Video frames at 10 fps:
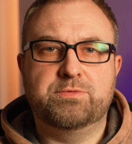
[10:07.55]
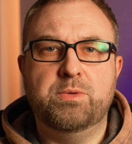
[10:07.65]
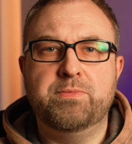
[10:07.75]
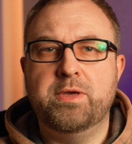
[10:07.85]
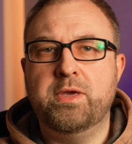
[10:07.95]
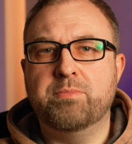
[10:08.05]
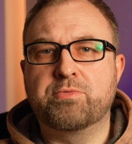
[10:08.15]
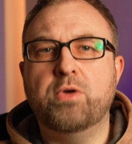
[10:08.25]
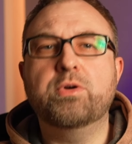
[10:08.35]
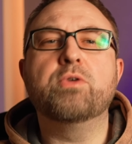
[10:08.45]
from the
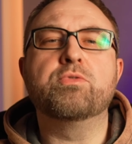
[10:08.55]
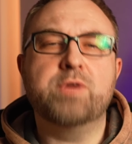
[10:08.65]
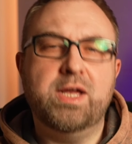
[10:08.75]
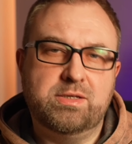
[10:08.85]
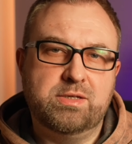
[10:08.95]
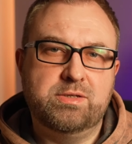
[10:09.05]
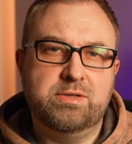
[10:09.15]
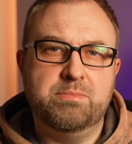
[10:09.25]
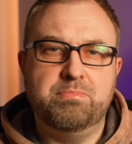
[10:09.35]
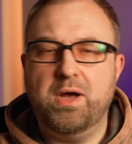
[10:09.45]
Proco Ret to
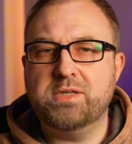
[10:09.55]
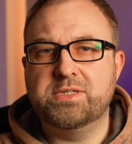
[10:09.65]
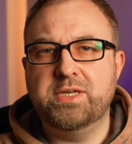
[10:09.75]
the Boss